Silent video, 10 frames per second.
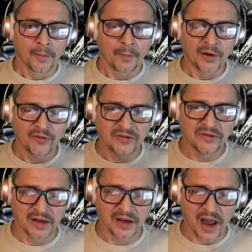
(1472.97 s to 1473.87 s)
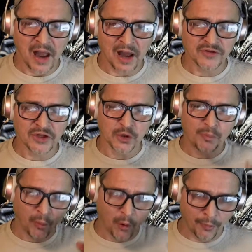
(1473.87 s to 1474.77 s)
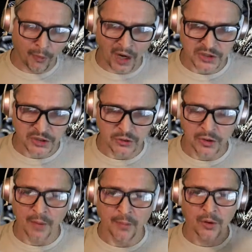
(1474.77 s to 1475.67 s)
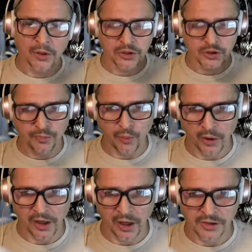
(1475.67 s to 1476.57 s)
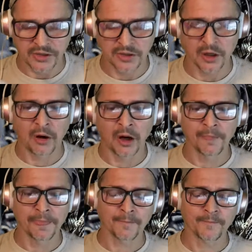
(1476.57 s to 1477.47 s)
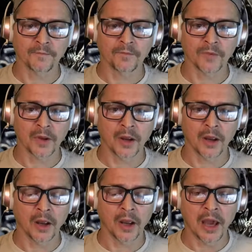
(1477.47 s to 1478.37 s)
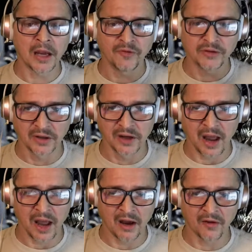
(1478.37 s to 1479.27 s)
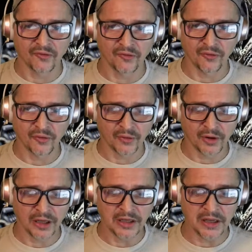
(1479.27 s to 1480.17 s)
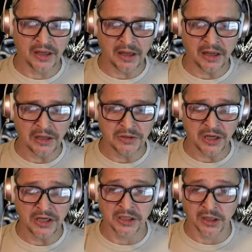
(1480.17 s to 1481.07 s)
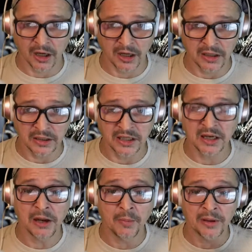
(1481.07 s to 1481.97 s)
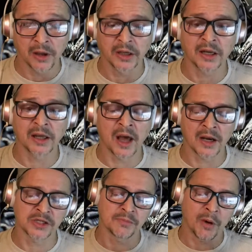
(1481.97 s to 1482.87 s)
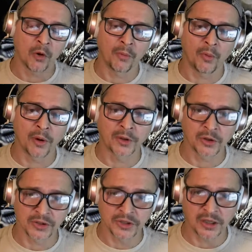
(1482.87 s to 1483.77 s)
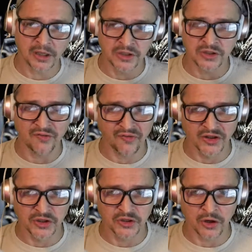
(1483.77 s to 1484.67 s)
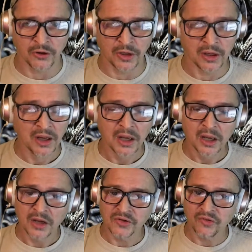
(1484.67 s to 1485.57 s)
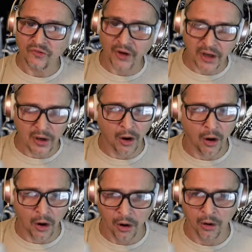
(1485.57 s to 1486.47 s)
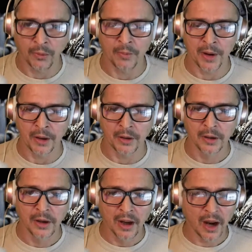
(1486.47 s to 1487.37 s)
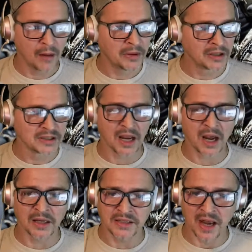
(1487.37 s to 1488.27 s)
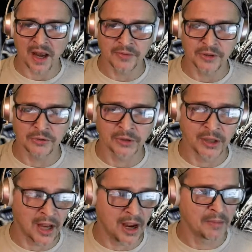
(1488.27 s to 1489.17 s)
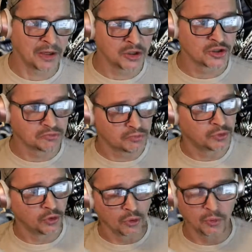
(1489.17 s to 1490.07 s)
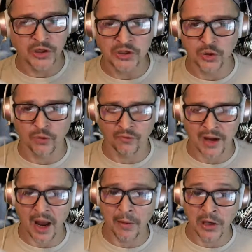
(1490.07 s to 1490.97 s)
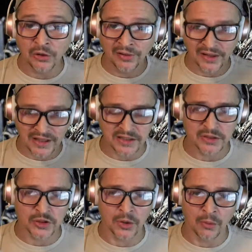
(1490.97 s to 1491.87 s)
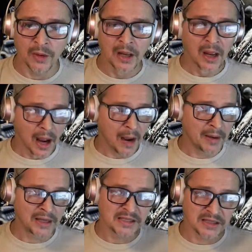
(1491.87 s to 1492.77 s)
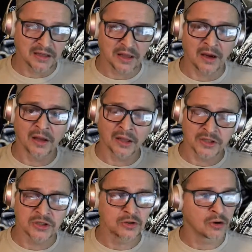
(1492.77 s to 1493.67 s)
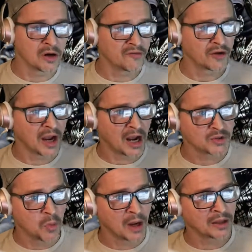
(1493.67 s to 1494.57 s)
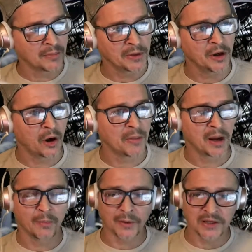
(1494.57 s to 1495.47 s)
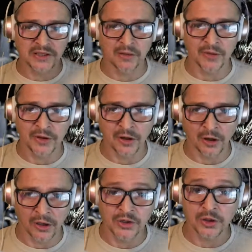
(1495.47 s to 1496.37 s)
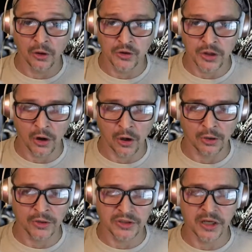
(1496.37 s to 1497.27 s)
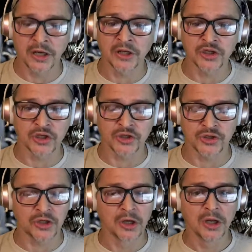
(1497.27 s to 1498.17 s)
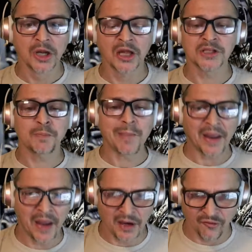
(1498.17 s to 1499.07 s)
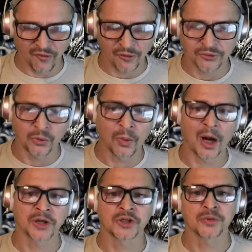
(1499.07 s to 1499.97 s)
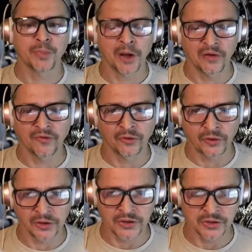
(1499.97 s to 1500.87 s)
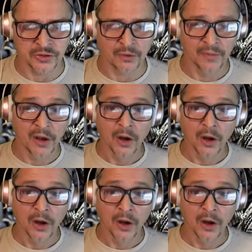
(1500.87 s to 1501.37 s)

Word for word: but if he didn't have such a poor prosecutor that put on such a poor case, all right, and if he didn't have he, he he's lucky to get, he'll be lucky to get out of this is my whole point because his defense attorney is freaking horrible, man. I mean, this guy is absolutely yeah. I mean, he's doing what he's doing right now, but you listen to him. I mean, I sit there and listen to it, and if you guys want, let me know, man. I'll play some of the uh, his closing arguments. It is just it's painful to watch. It's painful to listen to.